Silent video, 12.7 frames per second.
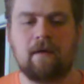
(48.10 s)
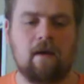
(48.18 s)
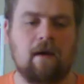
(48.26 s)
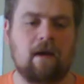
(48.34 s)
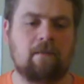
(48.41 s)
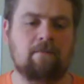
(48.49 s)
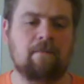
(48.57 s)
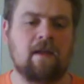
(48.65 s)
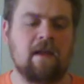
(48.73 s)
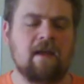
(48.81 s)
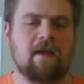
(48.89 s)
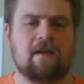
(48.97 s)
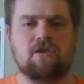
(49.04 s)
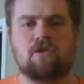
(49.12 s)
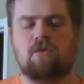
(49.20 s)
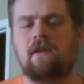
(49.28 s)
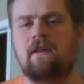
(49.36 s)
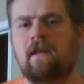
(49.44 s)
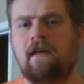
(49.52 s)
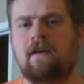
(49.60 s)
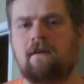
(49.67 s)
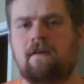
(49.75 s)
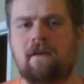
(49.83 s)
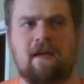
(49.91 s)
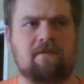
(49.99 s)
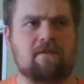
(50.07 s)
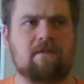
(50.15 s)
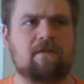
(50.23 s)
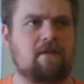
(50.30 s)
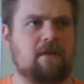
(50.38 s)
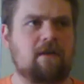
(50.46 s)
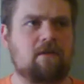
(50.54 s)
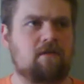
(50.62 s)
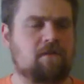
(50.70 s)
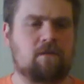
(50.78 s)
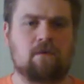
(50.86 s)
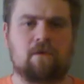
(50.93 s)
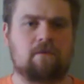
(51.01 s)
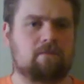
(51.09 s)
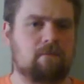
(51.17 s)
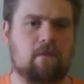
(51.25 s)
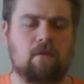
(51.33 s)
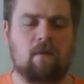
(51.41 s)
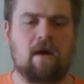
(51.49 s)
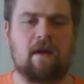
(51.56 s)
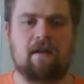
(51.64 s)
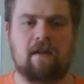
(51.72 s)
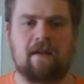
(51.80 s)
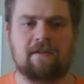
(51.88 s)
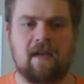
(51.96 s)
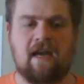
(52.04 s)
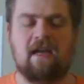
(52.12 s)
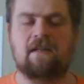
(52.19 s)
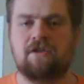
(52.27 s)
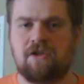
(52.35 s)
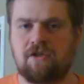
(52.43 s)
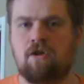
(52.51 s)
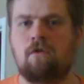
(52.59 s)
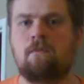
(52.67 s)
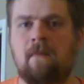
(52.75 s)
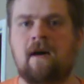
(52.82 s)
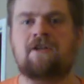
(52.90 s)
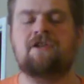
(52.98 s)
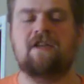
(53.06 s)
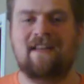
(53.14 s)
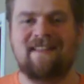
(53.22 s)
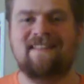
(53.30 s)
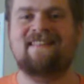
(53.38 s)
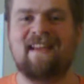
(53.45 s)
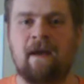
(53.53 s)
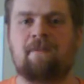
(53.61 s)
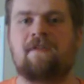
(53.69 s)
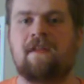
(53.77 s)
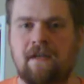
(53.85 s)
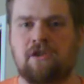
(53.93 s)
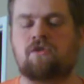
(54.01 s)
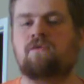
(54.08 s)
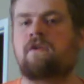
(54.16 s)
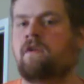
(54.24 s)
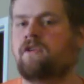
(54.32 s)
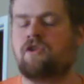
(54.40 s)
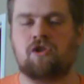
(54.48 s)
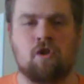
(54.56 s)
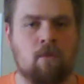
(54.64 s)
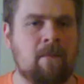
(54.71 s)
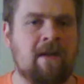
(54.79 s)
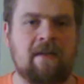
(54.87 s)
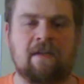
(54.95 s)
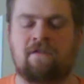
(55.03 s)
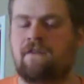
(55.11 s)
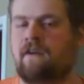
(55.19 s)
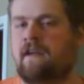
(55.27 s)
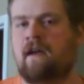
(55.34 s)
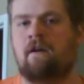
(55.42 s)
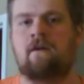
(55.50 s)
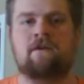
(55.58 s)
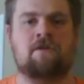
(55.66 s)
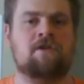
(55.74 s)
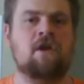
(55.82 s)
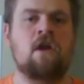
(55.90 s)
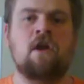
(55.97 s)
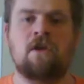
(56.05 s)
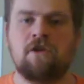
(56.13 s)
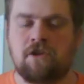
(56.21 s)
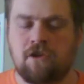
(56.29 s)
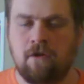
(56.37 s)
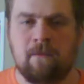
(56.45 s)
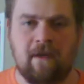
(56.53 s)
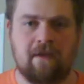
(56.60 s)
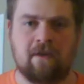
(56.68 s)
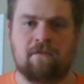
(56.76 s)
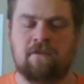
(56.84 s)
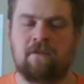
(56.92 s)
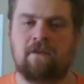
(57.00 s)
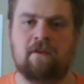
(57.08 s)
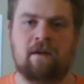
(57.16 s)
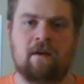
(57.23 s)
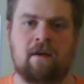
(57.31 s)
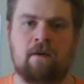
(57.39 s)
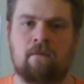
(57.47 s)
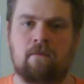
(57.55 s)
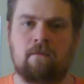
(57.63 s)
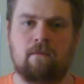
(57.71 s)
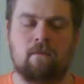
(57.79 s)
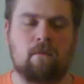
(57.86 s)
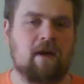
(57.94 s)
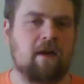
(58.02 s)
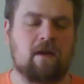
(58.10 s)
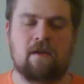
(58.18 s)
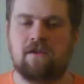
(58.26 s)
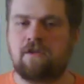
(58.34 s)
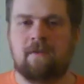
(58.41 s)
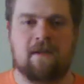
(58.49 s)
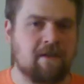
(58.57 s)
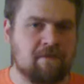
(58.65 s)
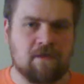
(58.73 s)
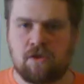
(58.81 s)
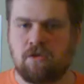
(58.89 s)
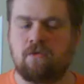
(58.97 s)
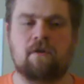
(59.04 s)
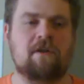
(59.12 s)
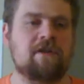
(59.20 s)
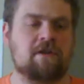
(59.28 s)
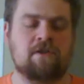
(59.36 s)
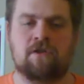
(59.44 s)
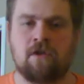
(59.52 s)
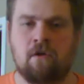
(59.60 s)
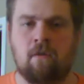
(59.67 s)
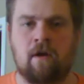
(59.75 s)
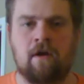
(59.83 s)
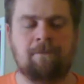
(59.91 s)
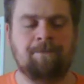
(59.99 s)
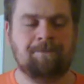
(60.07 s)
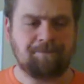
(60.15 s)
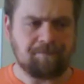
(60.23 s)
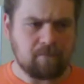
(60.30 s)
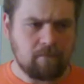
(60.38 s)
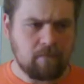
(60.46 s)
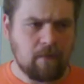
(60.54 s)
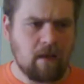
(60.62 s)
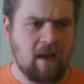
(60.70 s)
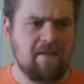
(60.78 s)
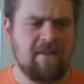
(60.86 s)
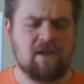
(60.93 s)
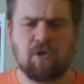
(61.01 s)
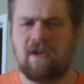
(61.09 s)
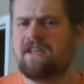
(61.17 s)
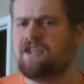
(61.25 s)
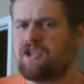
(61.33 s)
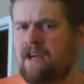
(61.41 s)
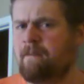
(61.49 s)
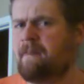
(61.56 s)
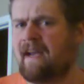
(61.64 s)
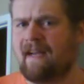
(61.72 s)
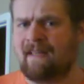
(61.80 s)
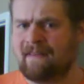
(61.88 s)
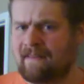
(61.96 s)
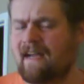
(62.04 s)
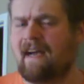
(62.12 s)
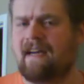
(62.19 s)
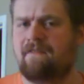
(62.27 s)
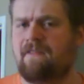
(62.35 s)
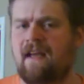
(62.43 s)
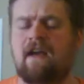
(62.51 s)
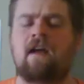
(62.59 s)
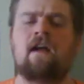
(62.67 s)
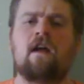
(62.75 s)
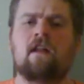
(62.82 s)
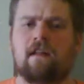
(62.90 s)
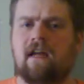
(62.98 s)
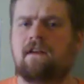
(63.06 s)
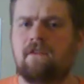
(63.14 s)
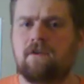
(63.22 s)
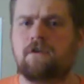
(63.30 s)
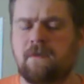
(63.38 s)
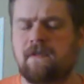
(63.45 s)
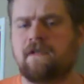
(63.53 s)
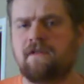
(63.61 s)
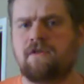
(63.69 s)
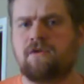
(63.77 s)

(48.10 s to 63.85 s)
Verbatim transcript: Because um, Green Lantern, ever you know, for a while has had so much in-depth history, so many different characters, so many different uh, way, uh, so many different stories, and so on. And they tried to jam pack a lot of that, a lot of those particular